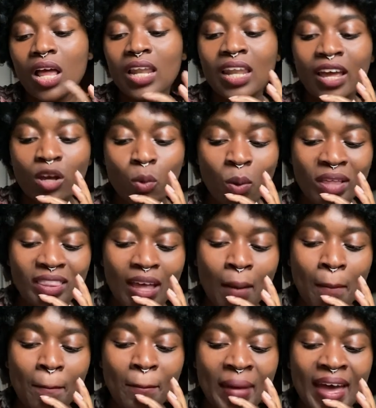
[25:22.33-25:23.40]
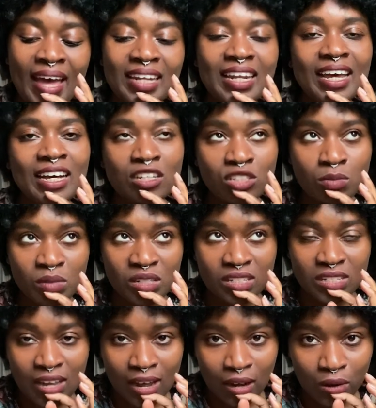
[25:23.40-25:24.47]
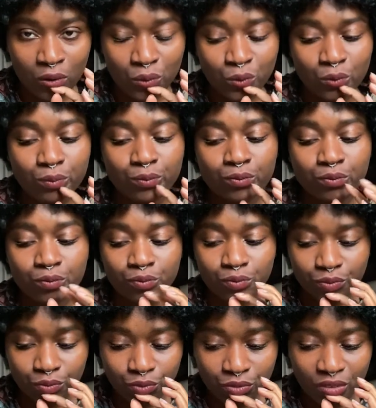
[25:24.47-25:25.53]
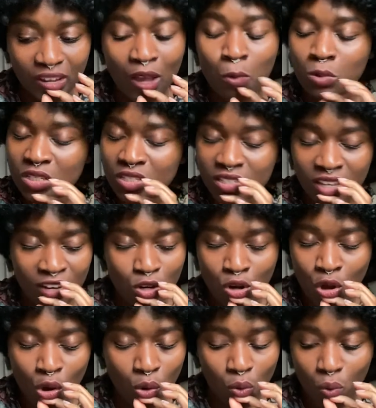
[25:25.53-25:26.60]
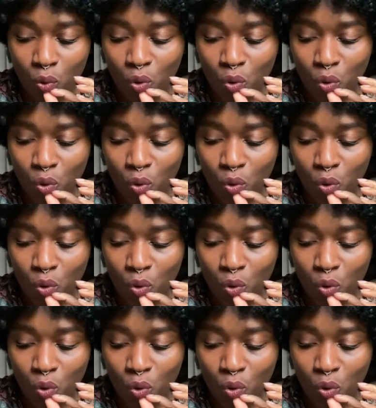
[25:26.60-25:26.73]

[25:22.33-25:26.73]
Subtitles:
Like when that man held me down and we said no.